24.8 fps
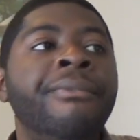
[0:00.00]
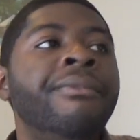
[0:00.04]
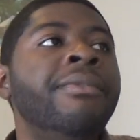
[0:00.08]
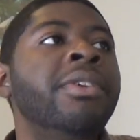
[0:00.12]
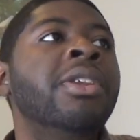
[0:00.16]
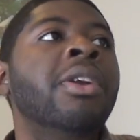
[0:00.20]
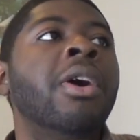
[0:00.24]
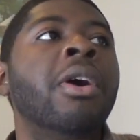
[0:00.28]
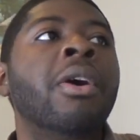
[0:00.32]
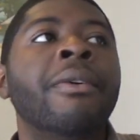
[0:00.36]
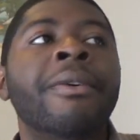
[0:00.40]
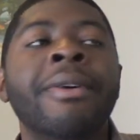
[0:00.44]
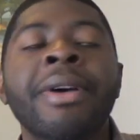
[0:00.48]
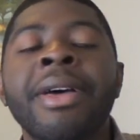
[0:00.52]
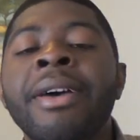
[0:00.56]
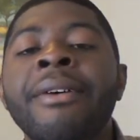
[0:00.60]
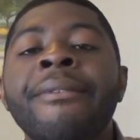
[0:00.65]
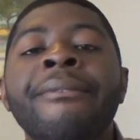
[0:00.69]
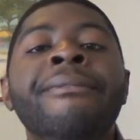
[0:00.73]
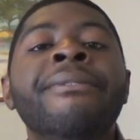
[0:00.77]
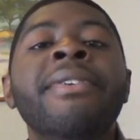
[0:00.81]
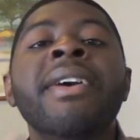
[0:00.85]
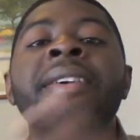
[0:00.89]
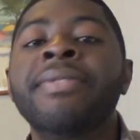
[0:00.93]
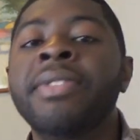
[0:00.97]

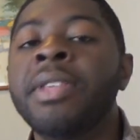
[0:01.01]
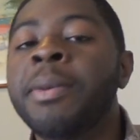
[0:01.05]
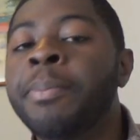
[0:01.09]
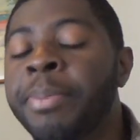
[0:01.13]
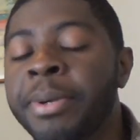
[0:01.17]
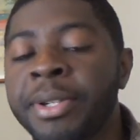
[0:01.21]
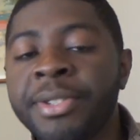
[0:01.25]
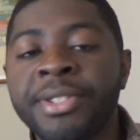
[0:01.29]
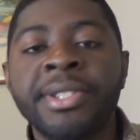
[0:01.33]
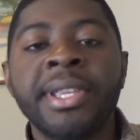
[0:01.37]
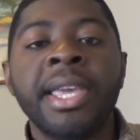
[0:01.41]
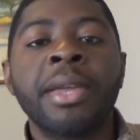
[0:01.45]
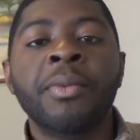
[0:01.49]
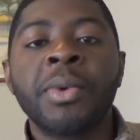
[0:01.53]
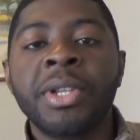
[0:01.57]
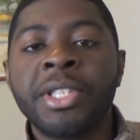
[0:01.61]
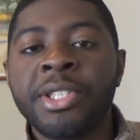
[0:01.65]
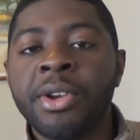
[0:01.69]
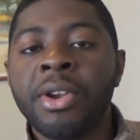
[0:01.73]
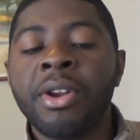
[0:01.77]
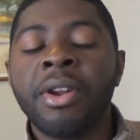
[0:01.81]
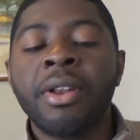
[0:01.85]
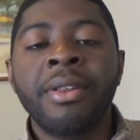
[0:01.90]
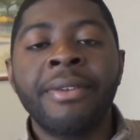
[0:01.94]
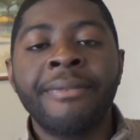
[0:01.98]
50%
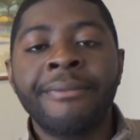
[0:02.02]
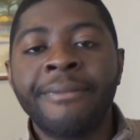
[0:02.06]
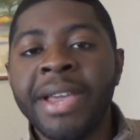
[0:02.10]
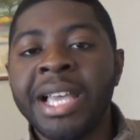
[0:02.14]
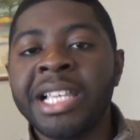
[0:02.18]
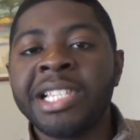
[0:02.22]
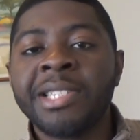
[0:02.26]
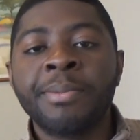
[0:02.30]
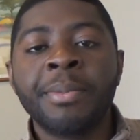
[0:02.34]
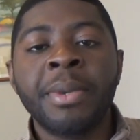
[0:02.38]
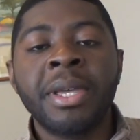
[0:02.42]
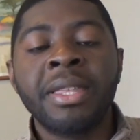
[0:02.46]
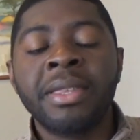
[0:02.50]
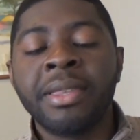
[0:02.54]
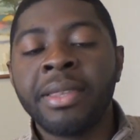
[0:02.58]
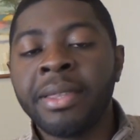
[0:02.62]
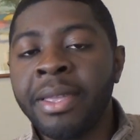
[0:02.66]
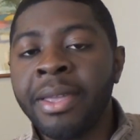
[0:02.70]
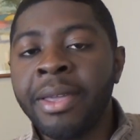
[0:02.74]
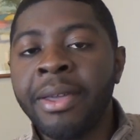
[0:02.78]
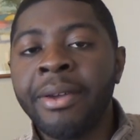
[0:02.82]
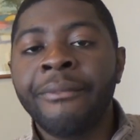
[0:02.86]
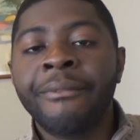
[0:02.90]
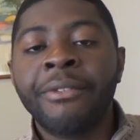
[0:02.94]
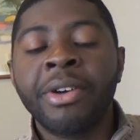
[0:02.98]
return on investment
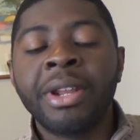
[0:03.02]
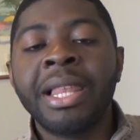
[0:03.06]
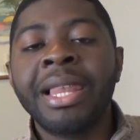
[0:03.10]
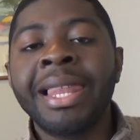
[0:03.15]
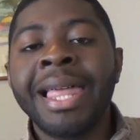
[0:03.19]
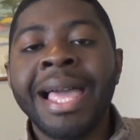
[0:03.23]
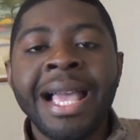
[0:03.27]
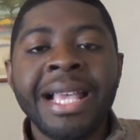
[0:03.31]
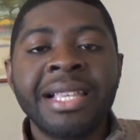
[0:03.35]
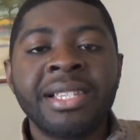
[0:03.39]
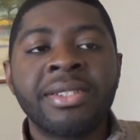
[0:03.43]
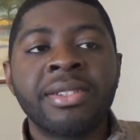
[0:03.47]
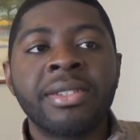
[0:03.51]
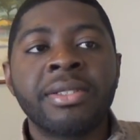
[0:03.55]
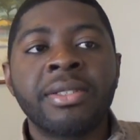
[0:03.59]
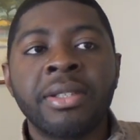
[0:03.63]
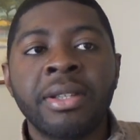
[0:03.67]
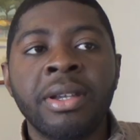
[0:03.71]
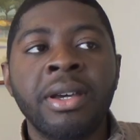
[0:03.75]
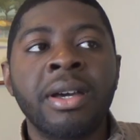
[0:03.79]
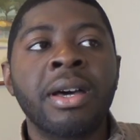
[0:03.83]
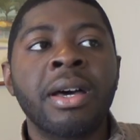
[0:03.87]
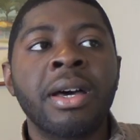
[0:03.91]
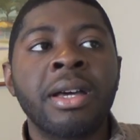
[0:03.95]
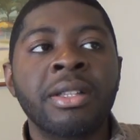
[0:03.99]
for the last
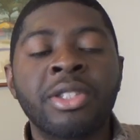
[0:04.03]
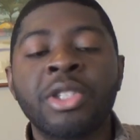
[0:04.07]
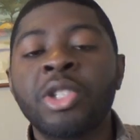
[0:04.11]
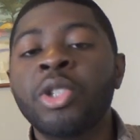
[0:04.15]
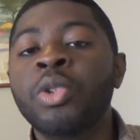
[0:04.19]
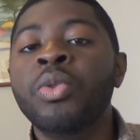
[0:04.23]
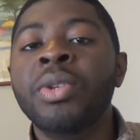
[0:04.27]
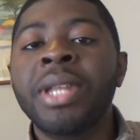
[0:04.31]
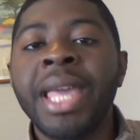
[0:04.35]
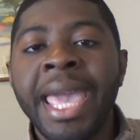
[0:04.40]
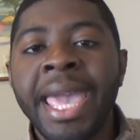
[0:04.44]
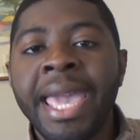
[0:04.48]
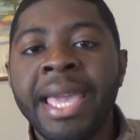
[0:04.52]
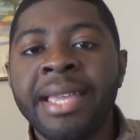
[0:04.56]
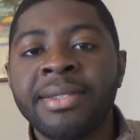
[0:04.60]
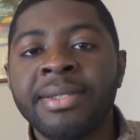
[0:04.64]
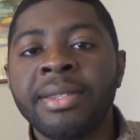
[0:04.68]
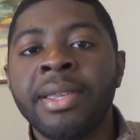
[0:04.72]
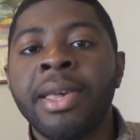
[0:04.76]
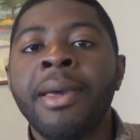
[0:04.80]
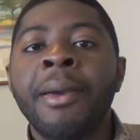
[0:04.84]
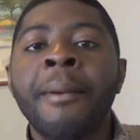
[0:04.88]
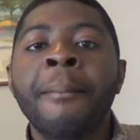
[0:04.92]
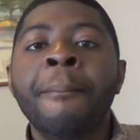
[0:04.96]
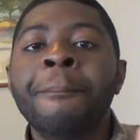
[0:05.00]
2
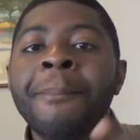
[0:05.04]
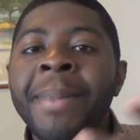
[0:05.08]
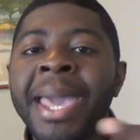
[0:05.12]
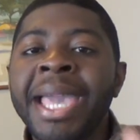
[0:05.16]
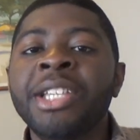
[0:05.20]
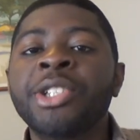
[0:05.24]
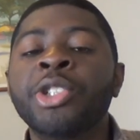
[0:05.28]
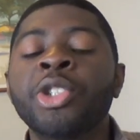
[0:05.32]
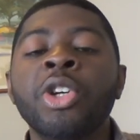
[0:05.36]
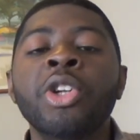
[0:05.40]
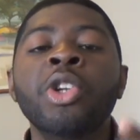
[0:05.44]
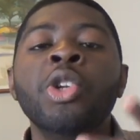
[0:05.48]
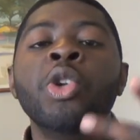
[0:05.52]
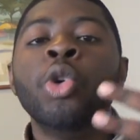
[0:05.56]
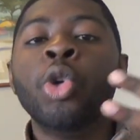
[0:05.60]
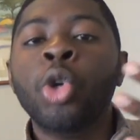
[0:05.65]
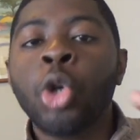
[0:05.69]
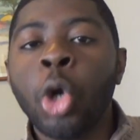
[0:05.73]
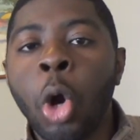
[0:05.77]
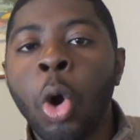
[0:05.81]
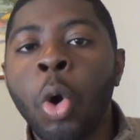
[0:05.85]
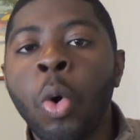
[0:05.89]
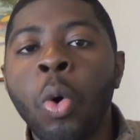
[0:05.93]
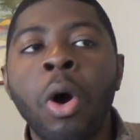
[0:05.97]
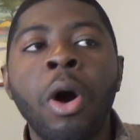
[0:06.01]
days, make sure you
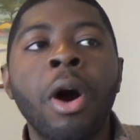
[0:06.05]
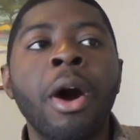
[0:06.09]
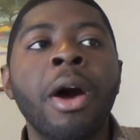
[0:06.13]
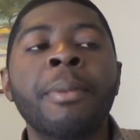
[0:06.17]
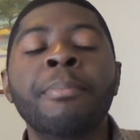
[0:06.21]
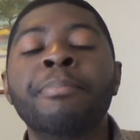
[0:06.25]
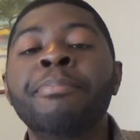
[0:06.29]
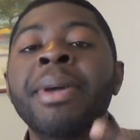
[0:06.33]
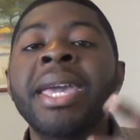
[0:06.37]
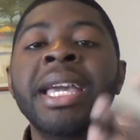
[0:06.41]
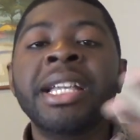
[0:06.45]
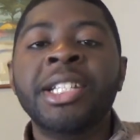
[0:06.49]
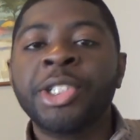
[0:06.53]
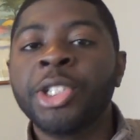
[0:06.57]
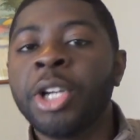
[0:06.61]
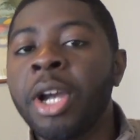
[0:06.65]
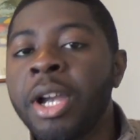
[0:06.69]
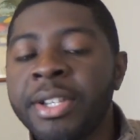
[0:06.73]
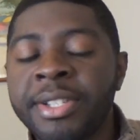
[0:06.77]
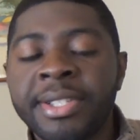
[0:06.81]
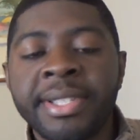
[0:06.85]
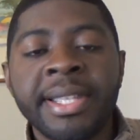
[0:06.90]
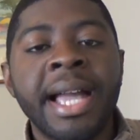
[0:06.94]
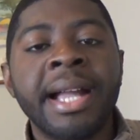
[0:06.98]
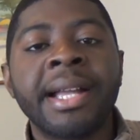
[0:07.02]
go on
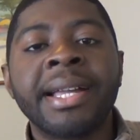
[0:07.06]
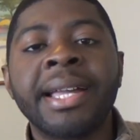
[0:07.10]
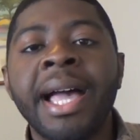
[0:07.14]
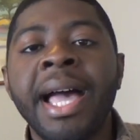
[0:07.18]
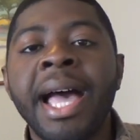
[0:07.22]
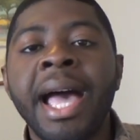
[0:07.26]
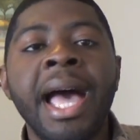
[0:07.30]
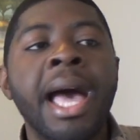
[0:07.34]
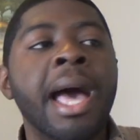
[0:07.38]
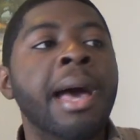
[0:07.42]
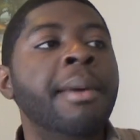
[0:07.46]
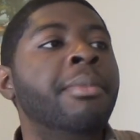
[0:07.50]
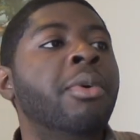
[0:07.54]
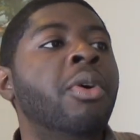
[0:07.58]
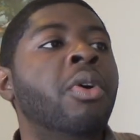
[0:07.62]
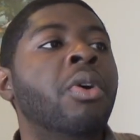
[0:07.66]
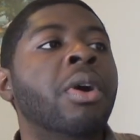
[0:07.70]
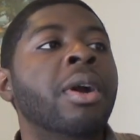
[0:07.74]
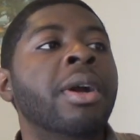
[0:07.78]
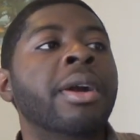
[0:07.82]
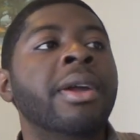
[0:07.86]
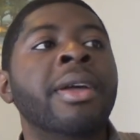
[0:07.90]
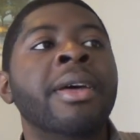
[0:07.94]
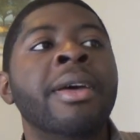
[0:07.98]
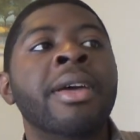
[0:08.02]
bigcharts.com
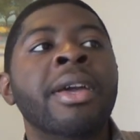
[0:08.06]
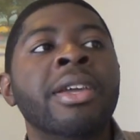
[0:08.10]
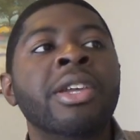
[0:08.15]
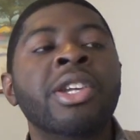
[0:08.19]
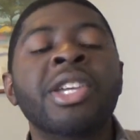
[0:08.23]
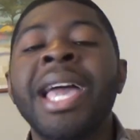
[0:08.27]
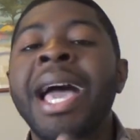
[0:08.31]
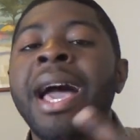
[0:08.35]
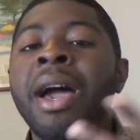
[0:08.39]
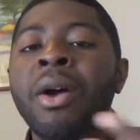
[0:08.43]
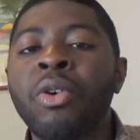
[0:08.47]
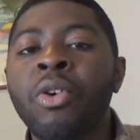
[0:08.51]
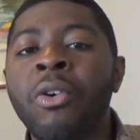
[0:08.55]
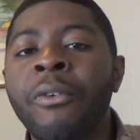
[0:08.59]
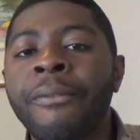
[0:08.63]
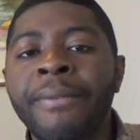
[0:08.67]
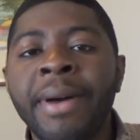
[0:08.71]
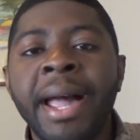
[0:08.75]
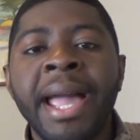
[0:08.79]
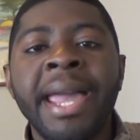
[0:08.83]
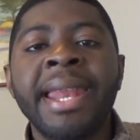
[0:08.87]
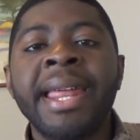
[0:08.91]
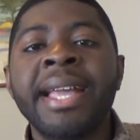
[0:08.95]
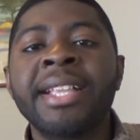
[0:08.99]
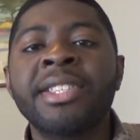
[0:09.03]
or Yahoo
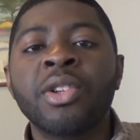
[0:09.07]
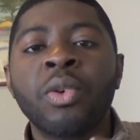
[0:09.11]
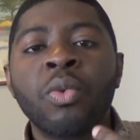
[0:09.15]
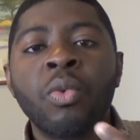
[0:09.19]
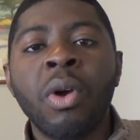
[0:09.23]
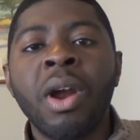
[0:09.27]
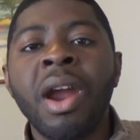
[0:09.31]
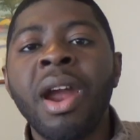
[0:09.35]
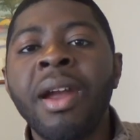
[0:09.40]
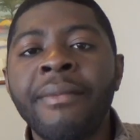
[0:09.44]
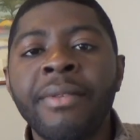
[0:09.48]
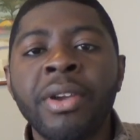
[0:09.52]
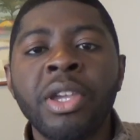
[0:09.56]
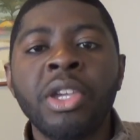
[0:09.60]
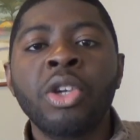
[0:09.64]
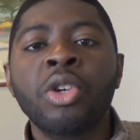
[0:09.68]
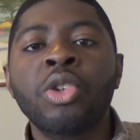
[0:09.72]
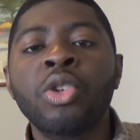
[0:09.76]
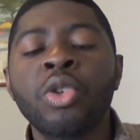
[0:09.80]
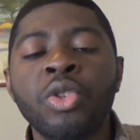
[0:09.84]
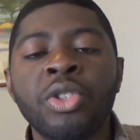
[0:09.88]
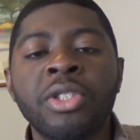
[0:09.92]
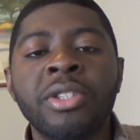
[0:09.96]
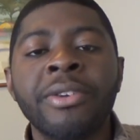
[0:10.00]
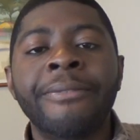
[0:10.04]
Finance or wherever you
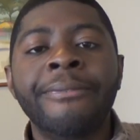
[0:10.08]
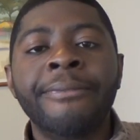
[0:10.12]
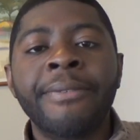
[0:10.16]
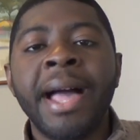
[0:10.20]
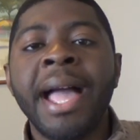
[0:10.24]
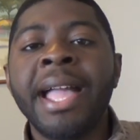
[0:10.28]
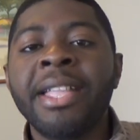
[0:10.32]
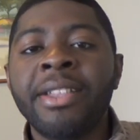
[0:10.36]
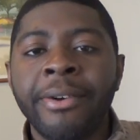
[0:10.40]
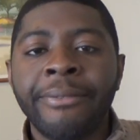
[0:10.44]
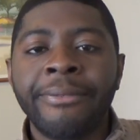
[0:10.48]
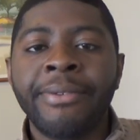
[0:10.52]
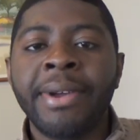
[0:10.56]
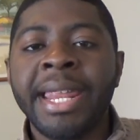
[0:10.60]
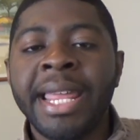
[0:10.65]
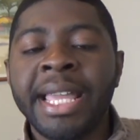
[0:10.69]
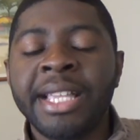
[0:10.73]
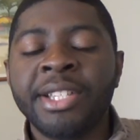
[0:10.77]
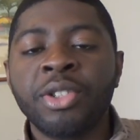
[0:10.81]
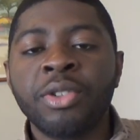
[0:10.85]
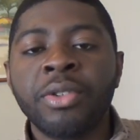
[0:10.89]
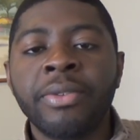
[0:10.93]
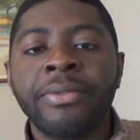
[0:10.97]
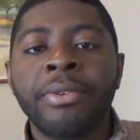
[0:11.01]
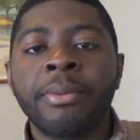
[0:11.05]
use to find your
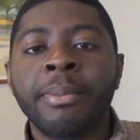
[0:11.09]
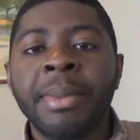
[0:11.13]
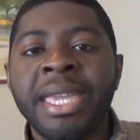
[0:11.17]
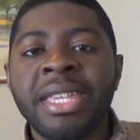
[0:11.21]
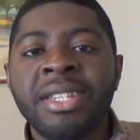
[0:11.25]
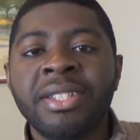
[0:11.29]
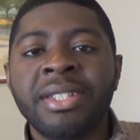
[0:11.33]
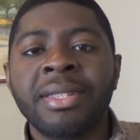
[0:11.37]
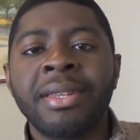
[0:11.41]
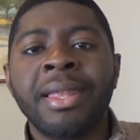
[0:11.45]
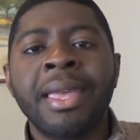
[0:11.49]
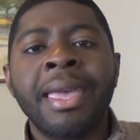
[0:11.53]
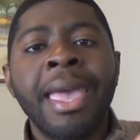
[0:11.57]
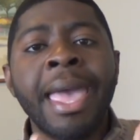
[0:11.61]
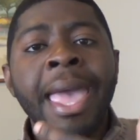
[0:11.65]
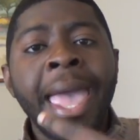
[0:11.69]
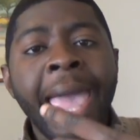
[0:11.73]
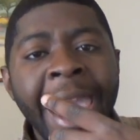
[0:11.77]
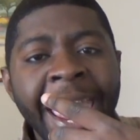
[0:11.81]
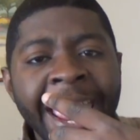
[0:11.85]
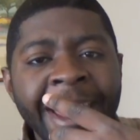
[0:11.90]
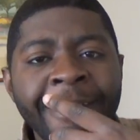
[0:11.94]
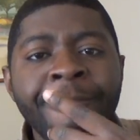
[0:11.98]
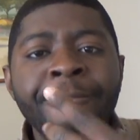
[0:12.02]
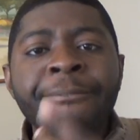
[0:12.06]
financial information
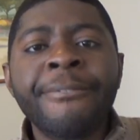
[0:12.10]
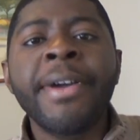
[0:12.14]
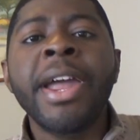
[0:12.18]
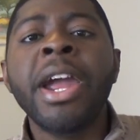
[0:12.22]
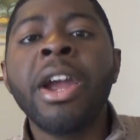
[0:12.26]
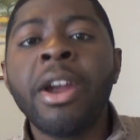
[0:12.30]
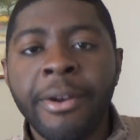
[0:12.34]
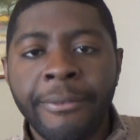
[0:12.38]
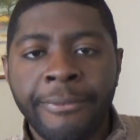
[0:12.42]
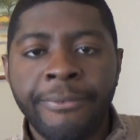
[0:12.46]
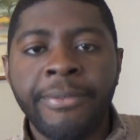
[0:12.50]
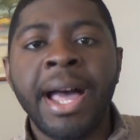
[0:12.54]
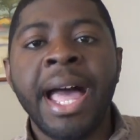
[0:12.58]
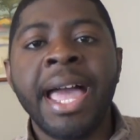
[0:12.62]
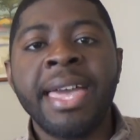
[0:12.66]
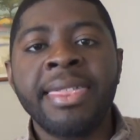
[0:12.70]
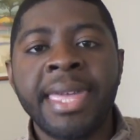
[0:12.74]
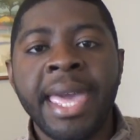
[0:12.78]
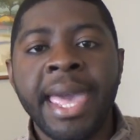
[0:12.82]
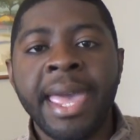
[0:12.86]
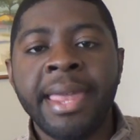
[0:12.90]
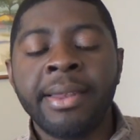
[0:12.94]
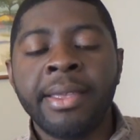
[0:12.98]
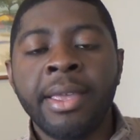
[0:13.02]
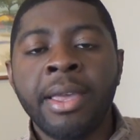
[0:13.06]
and verify
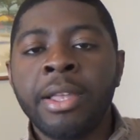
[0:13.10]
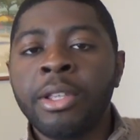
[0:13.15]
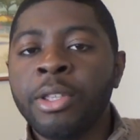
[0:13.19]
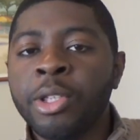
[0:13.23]
that.